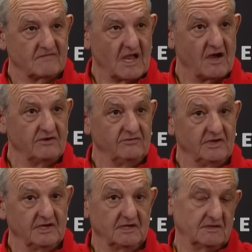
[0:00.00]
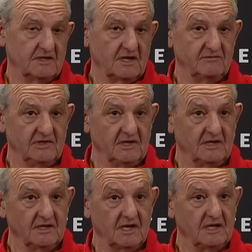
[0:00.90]
how did we like it? I mean, I
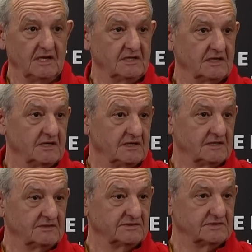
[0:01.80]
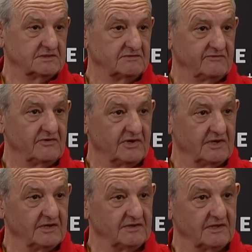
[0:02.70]
like those four
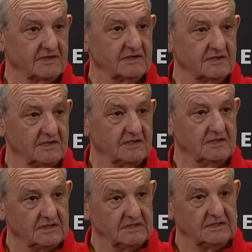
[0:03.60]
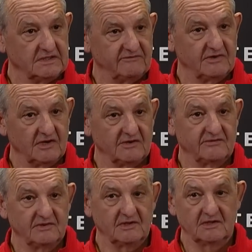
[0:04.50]
together. Like, if they're
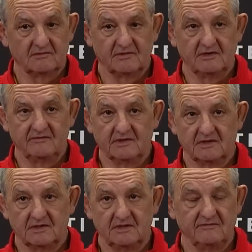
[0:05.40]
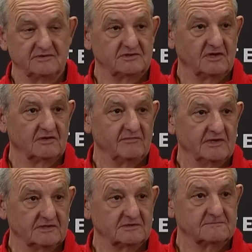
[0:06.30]
healthy and can give you even strength
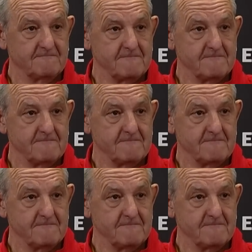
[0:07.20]
minutes.